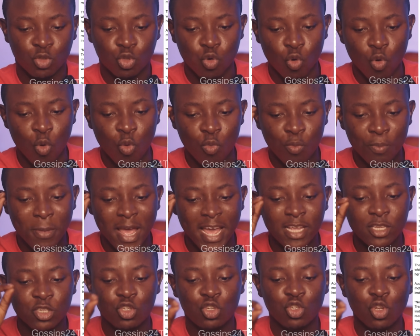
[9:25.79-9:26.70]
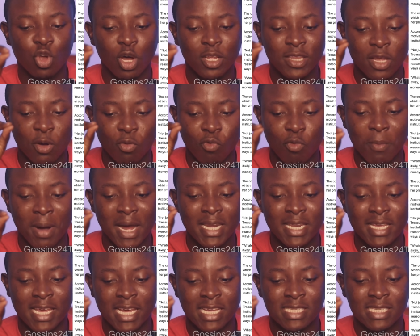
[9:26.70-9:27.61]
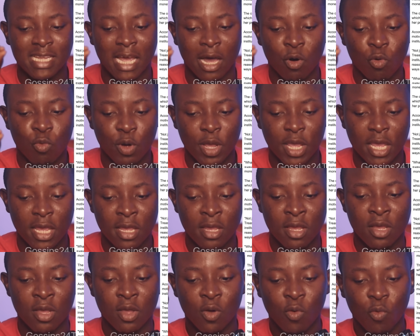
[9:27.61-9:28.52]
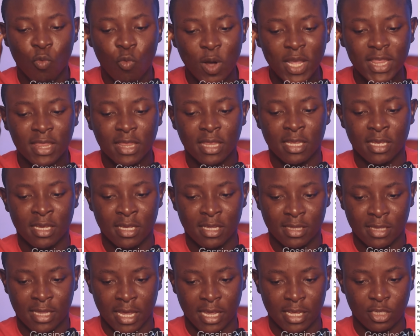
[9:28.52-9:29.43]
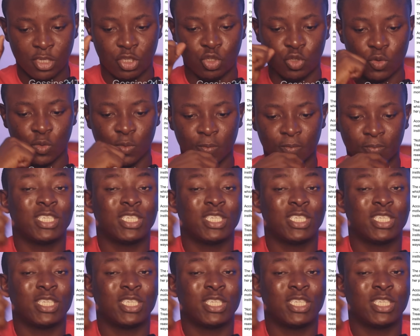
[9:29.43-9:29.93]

to ensure the woman gets away with the issue.